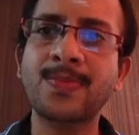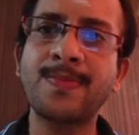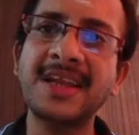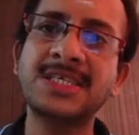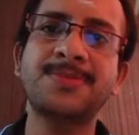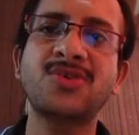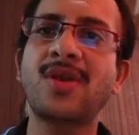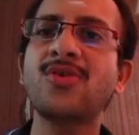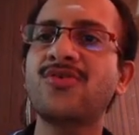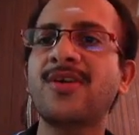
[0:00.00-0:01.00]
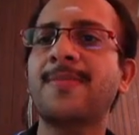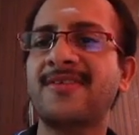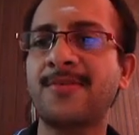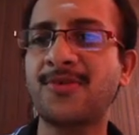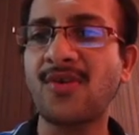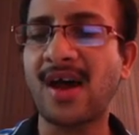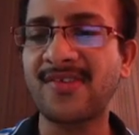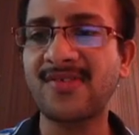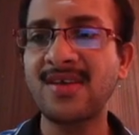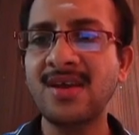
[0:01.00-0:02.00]
perceptual, using perceptual
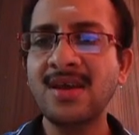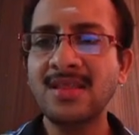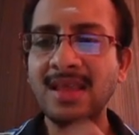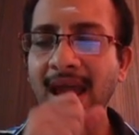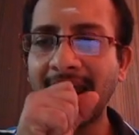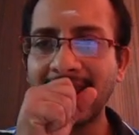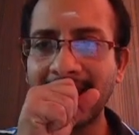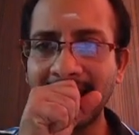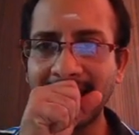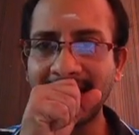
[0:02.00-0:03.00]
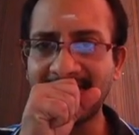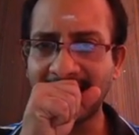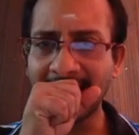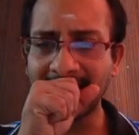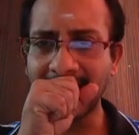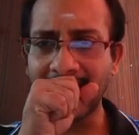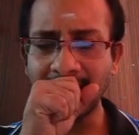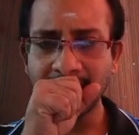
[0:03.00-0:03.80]
loss. The idea here is, rather than